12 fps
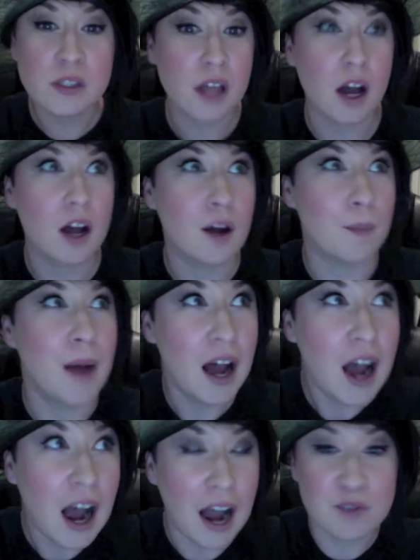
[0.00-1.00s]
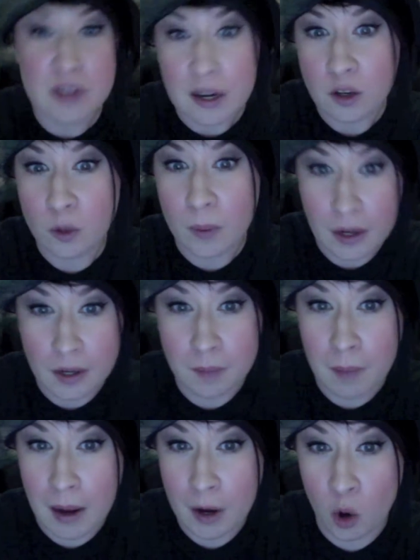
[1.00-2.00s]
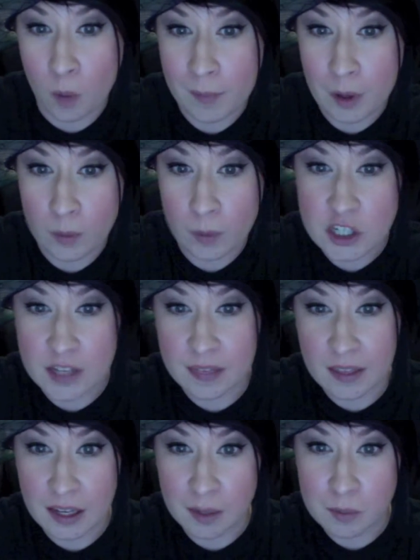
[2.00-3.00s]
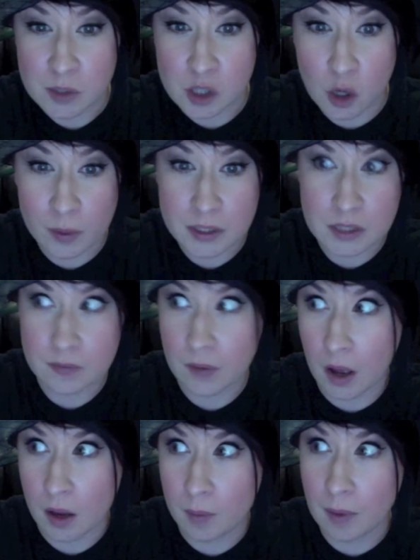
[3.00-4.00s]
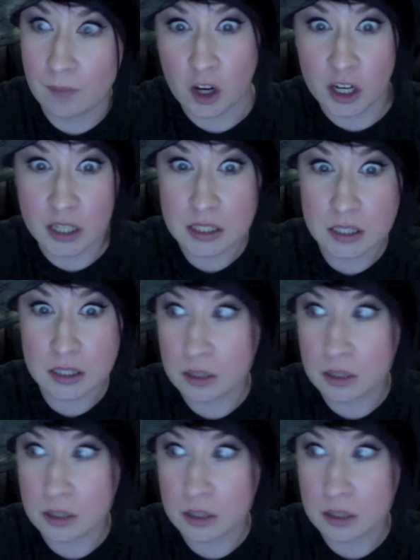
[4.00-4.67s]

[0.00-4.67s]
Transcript: I've decorated my home in a witchy theme, so I'm very